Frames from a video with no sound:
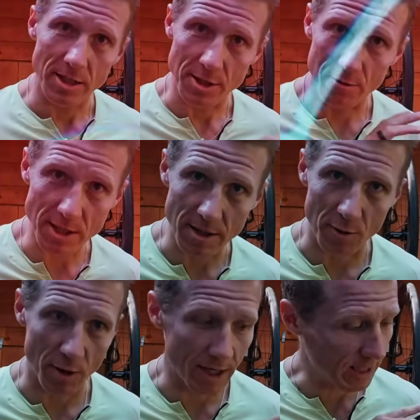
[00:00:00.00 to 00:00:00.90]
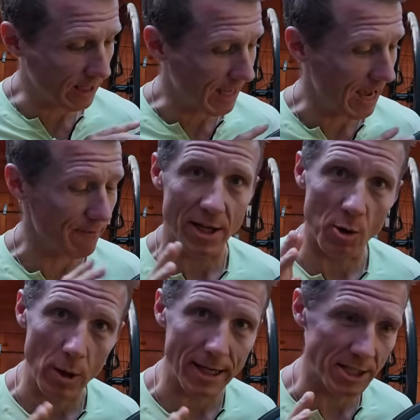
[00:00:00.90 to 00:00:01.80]
so the reason I thought I'd have a
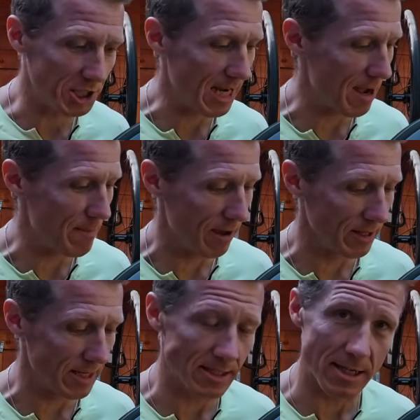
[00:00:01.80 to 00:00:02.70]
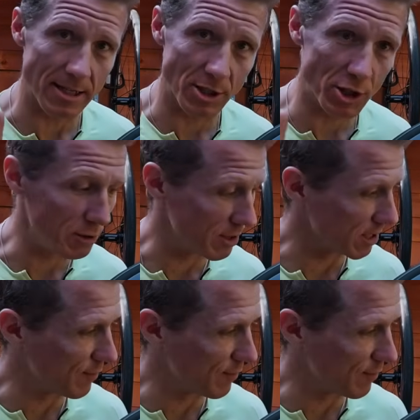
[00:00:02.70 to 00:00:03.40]
quick chat about these is two things.